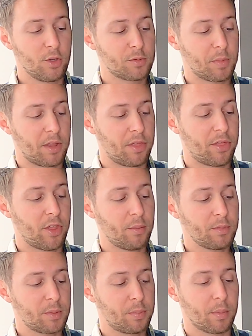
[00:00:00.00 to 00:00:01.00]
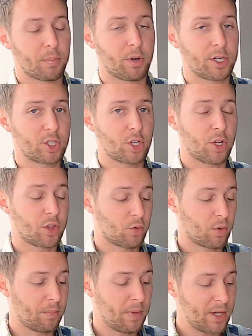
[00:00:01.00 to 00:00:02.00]
Use my thumb to put pressure on the
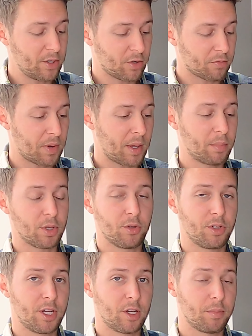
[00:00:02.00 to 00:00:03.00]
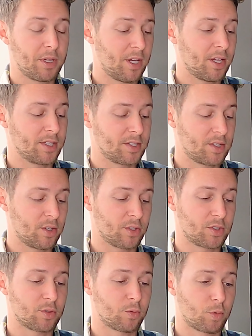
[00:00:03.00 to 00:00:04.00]
remainder of my balloon here because
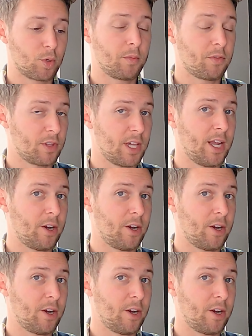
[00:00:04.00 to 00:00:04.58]
there's room for the